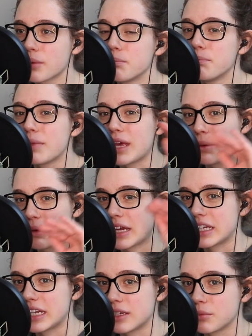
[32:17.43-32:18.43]
Maybe I
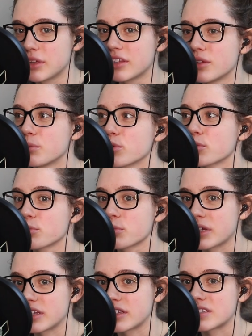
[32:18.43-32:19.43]
need to be a little more
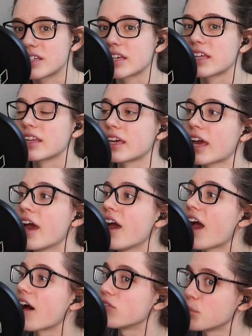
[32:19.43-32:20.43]
realistic and like
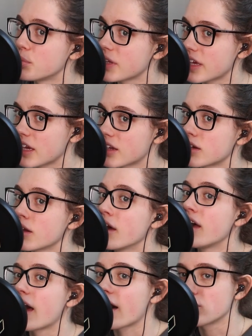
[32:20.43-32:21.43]
have a plan,
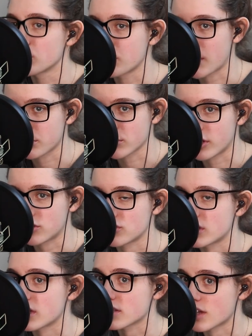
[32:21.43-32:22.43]
have a
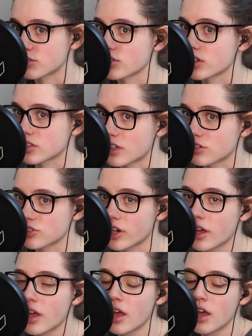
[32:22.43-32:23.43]
preparation, etc., etc.
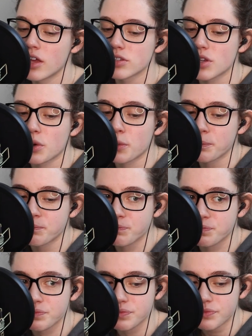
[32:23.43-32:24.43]
So
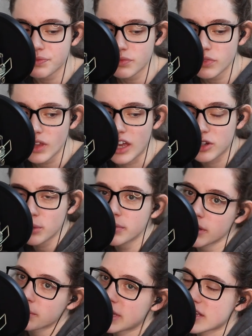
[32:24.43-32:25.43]
I hope
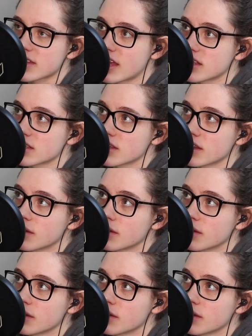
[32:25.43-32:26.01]
that makes sense.